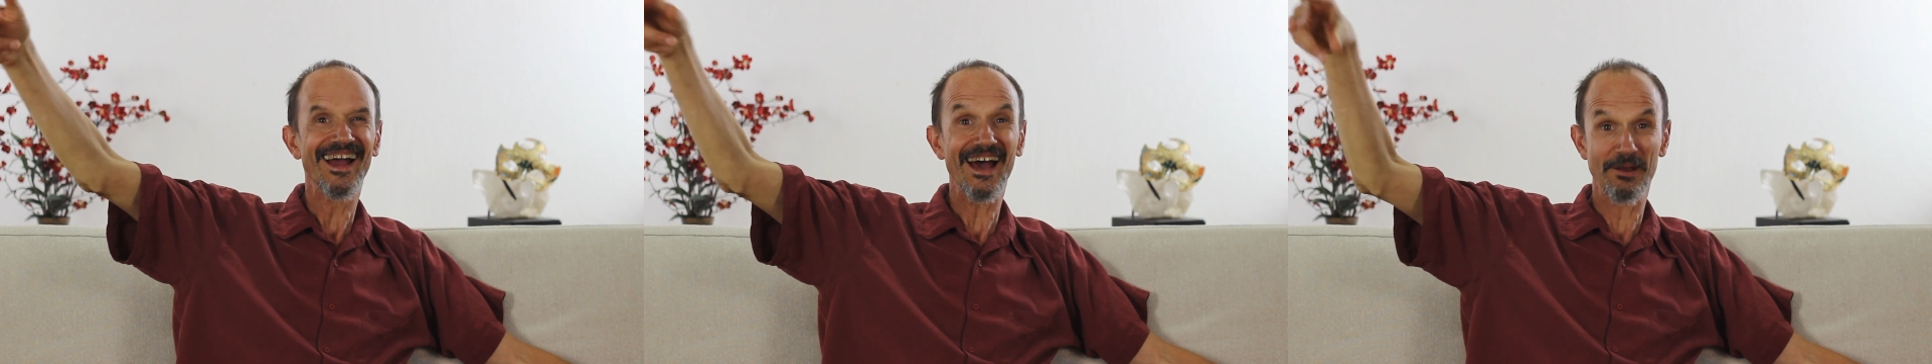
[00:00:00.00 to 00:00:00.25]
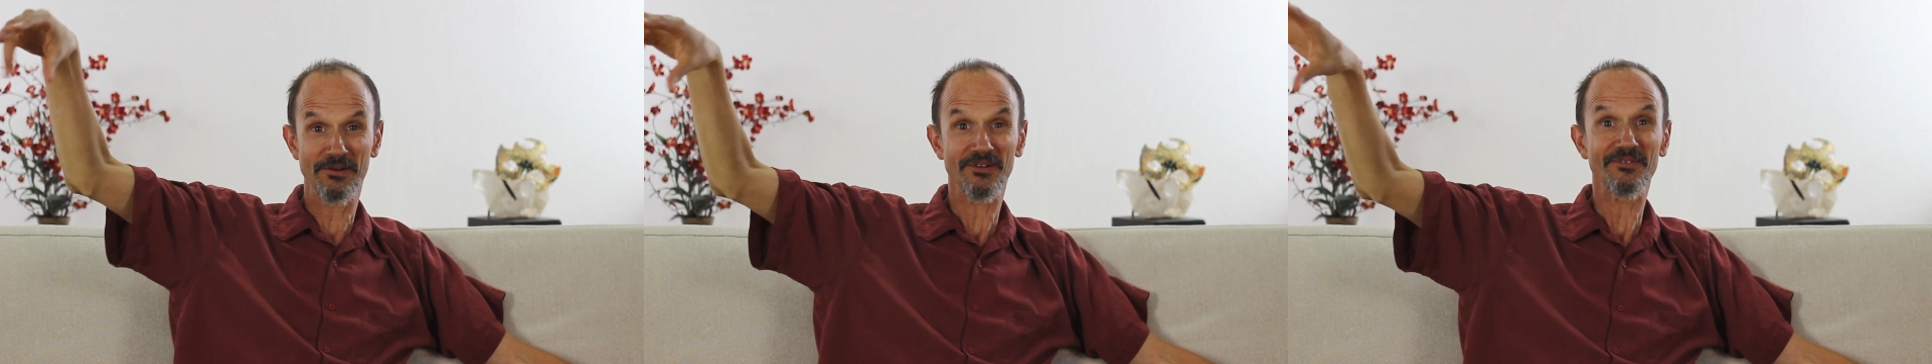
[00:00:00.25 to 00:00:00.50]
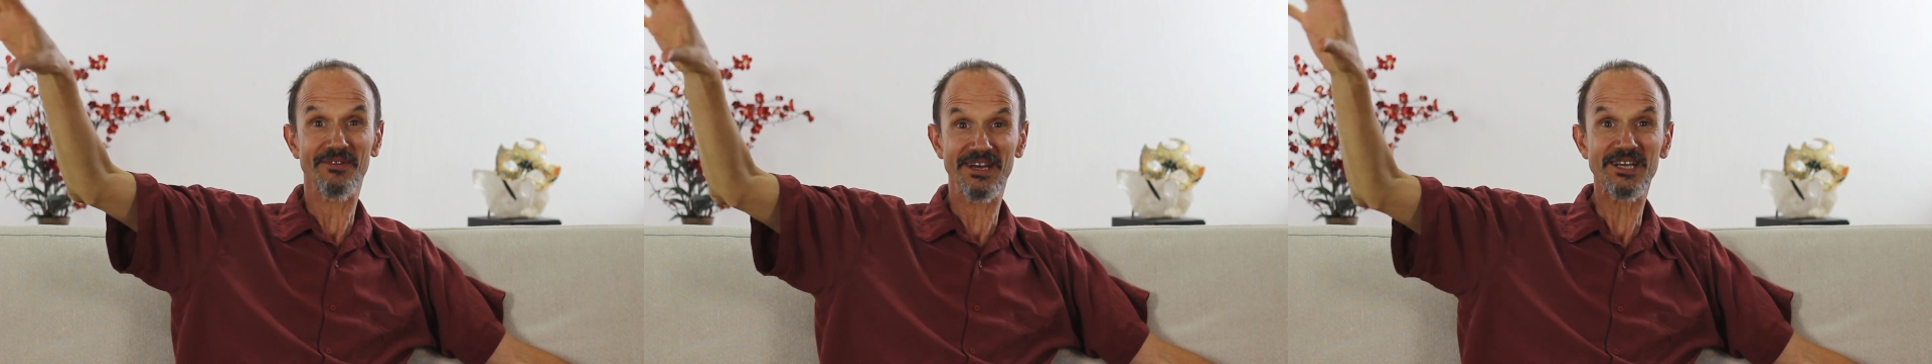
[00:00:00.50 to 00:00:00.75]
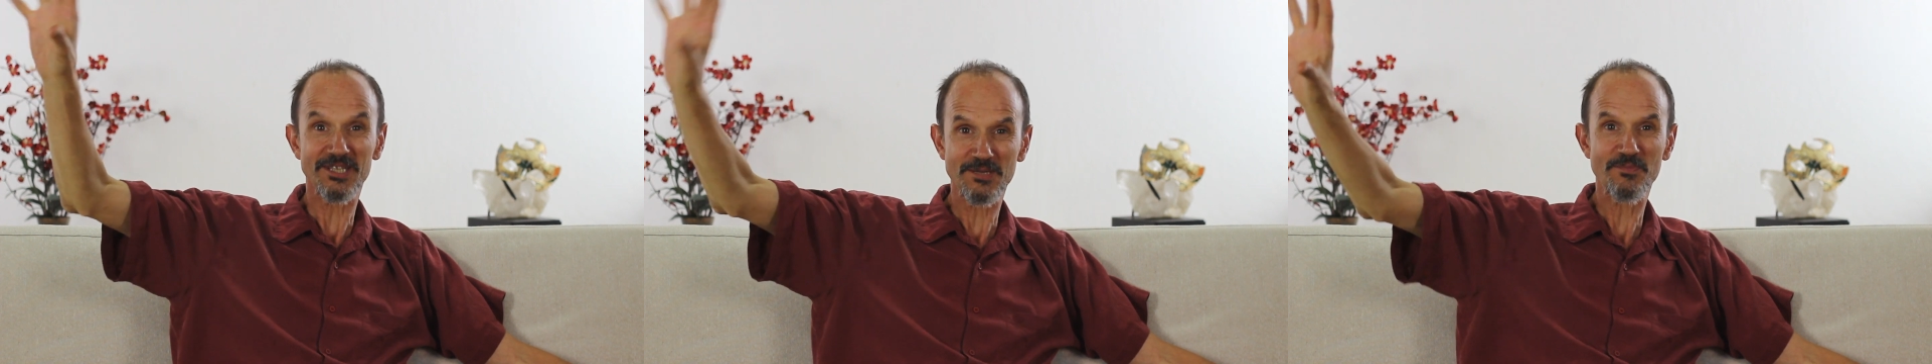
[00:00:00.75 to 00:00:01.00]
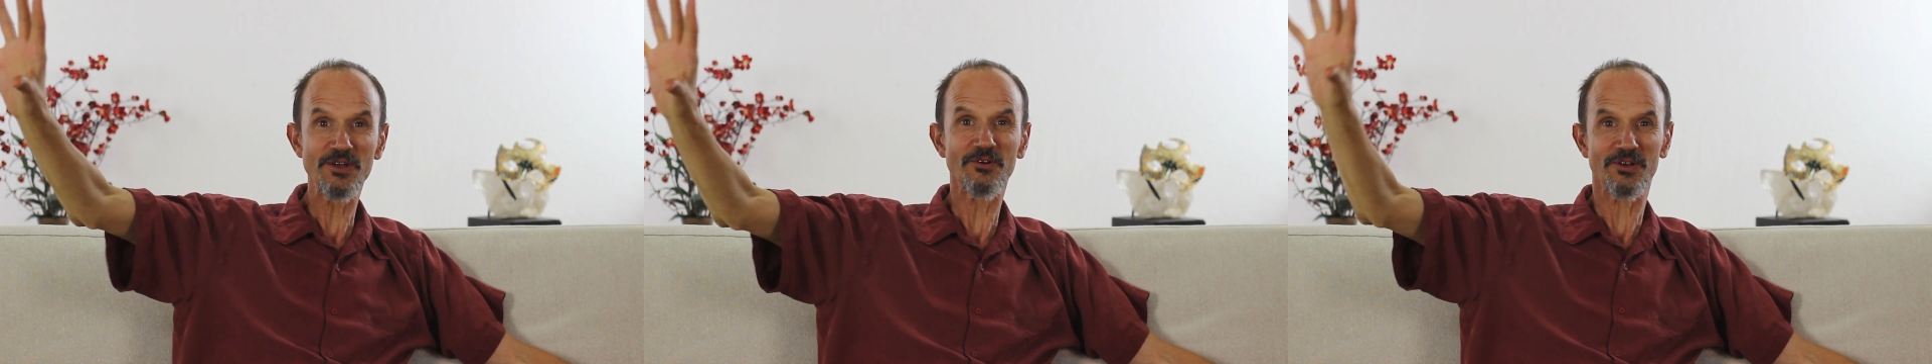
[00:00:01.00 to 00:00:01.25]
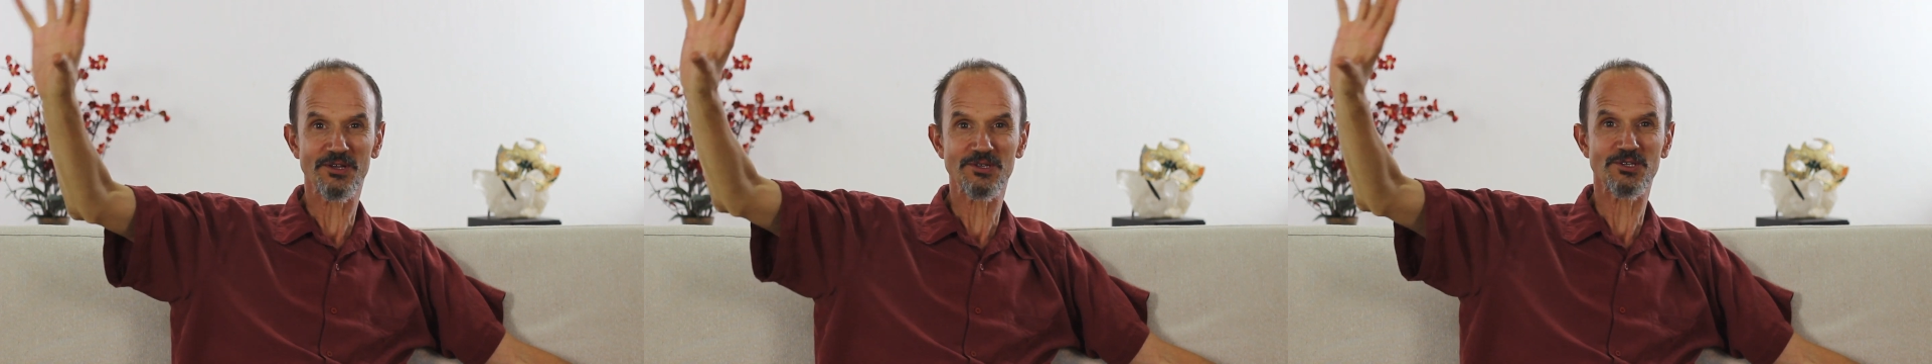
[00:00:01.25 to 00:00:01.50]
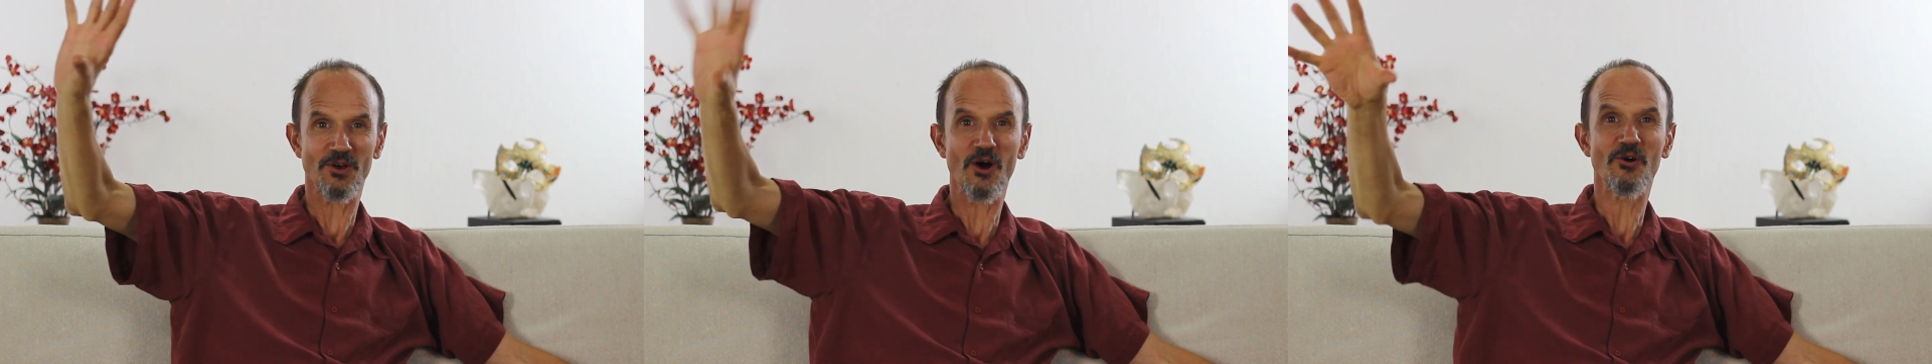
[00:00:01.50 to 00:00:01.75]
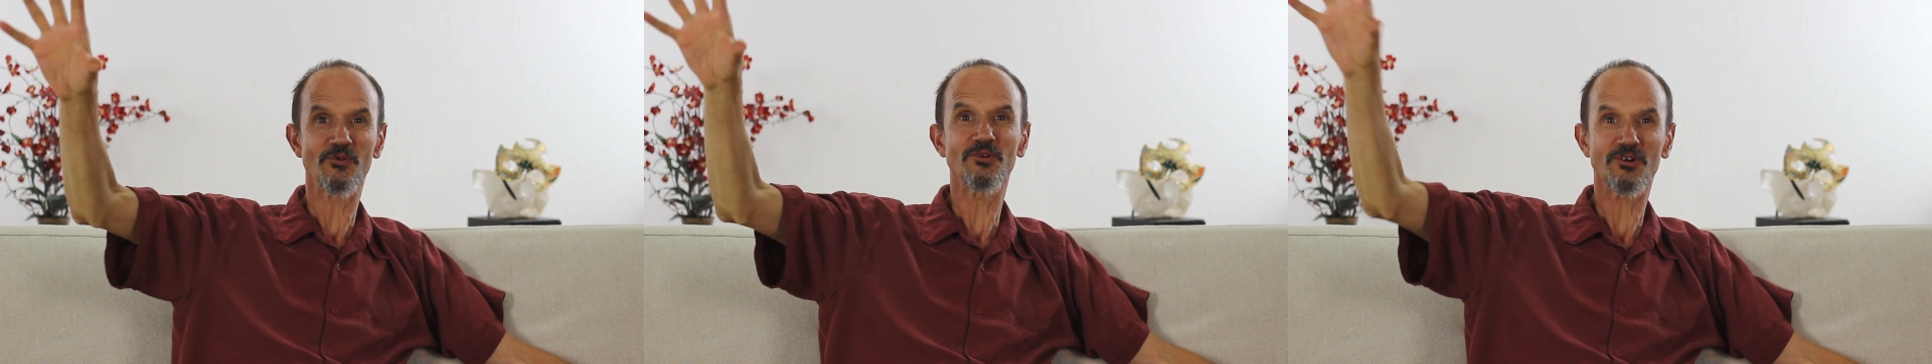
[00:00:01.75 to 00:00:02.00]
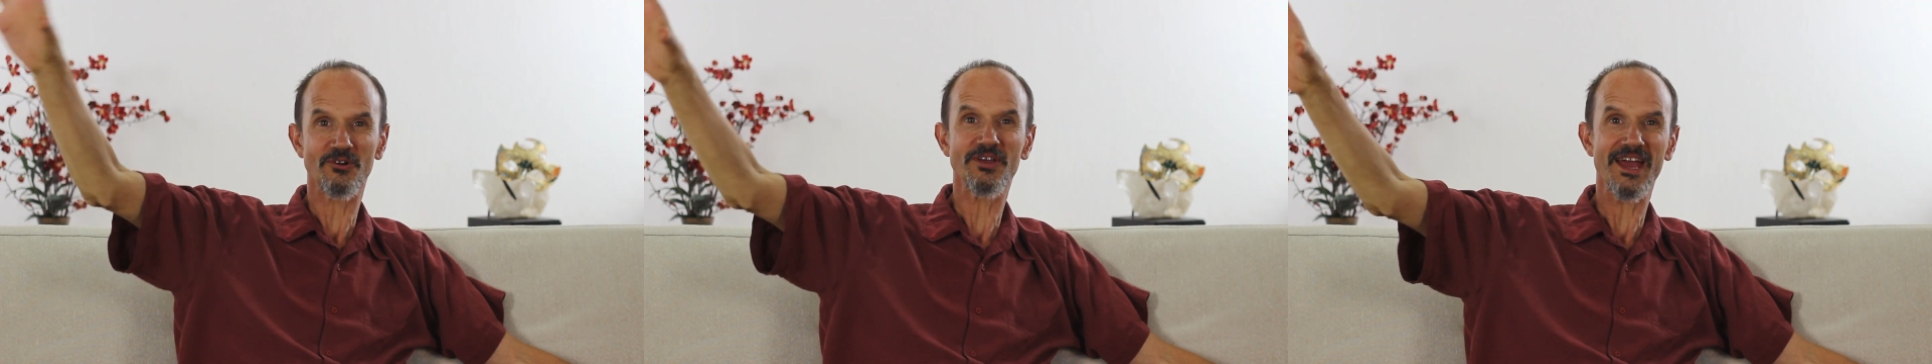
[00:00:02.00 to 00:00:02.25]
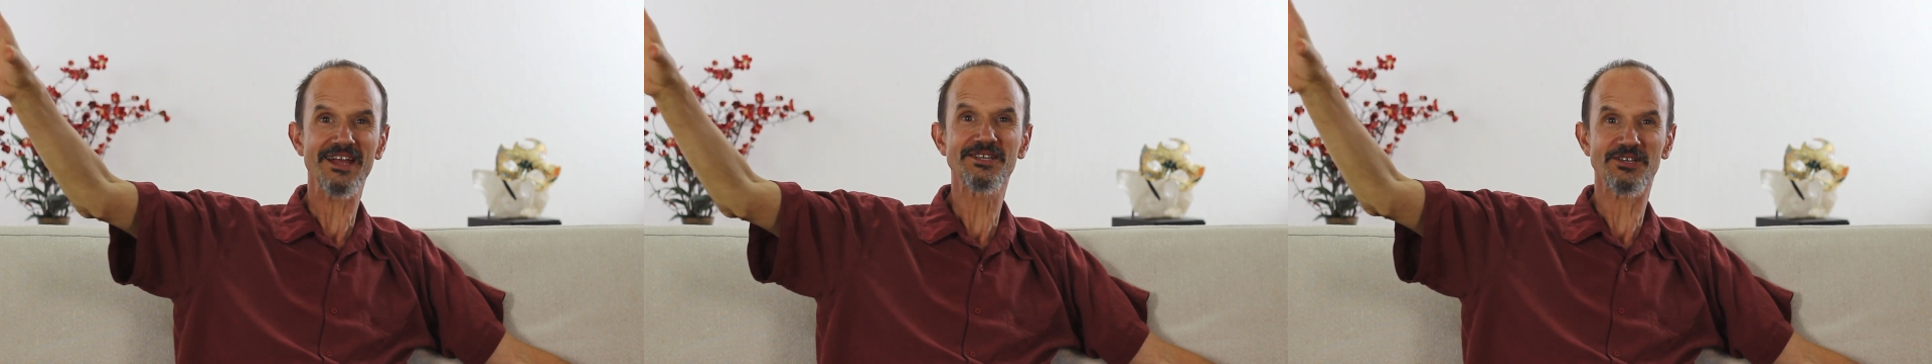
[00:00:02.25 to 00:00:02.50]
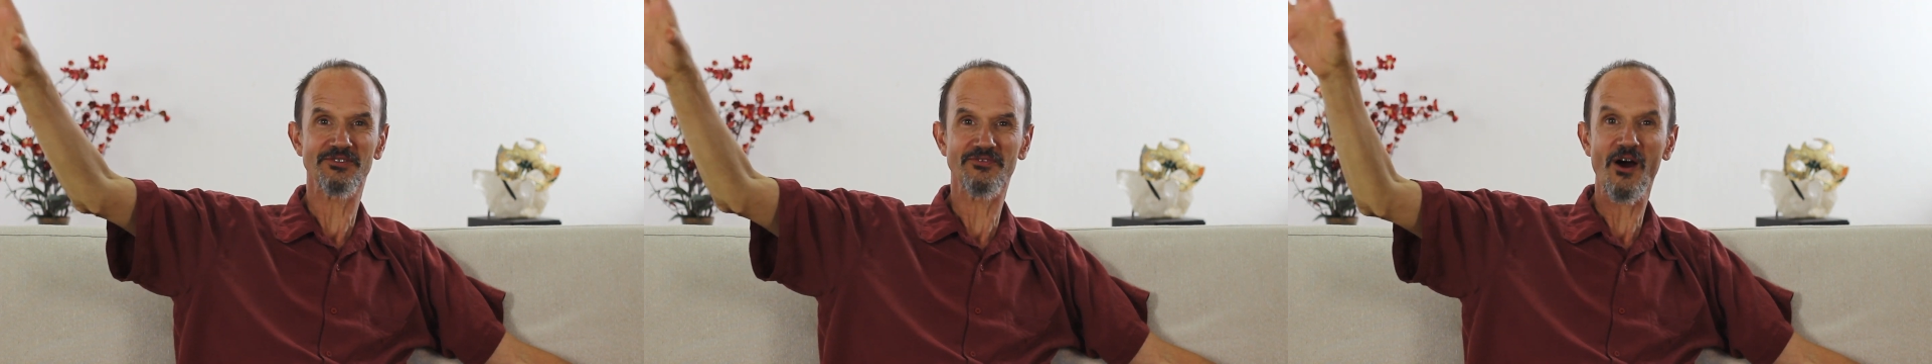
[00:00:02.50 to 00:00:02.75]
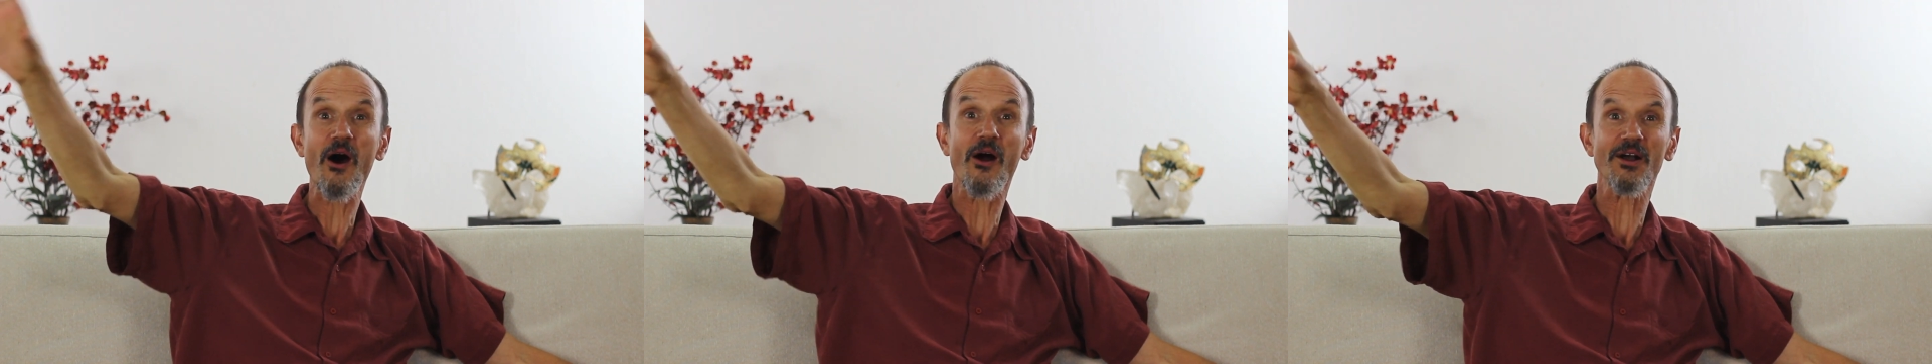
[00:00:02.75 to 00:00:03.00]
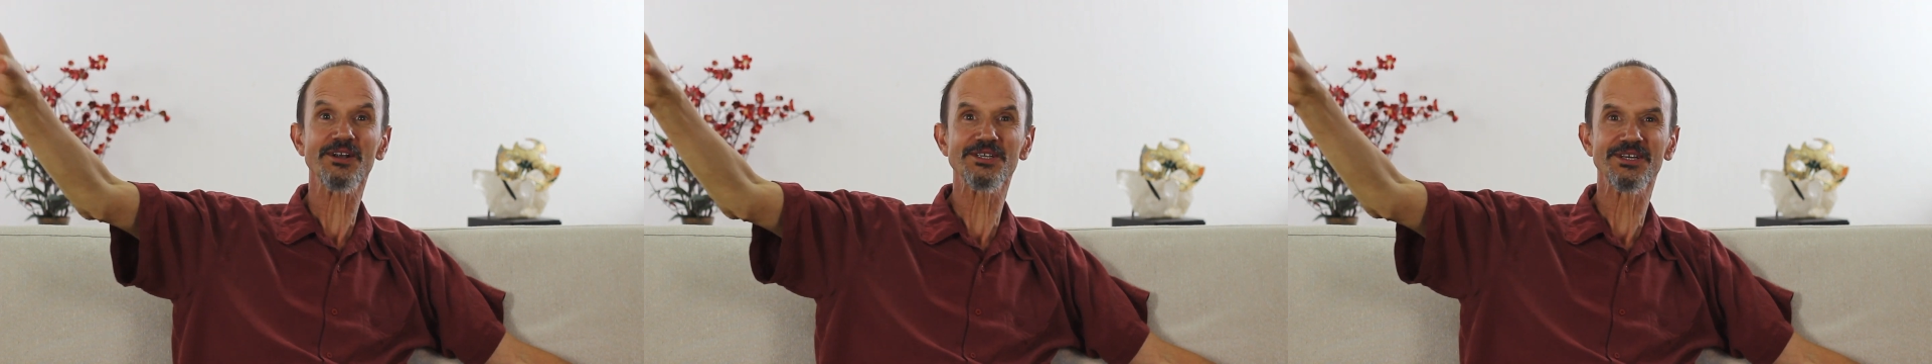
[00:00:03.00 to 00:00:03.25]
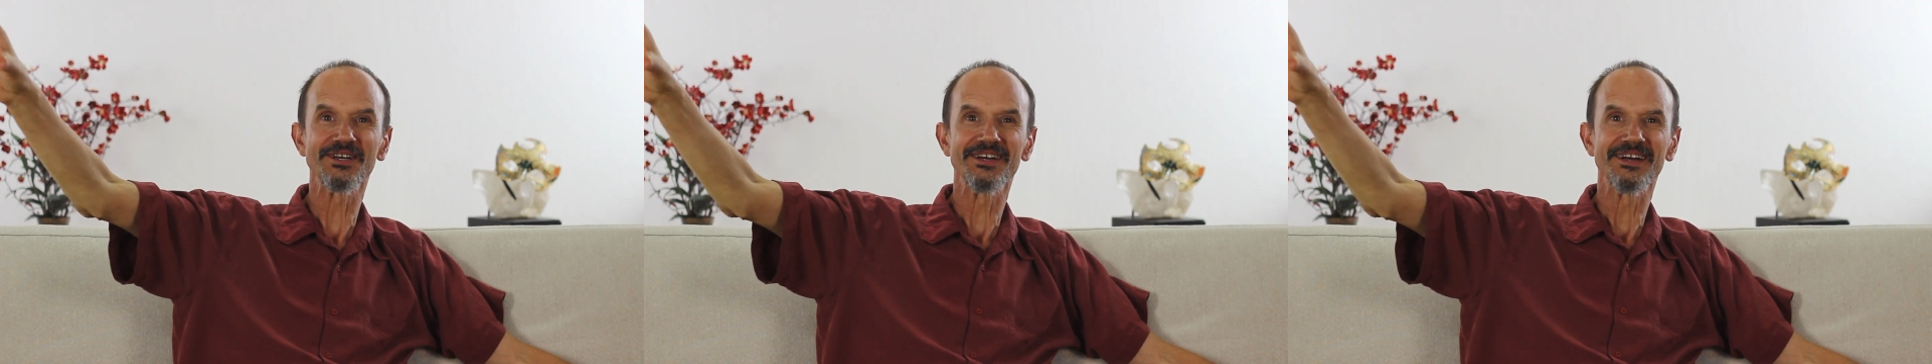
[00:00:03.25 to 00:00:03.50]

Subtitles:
and experience your own creative art,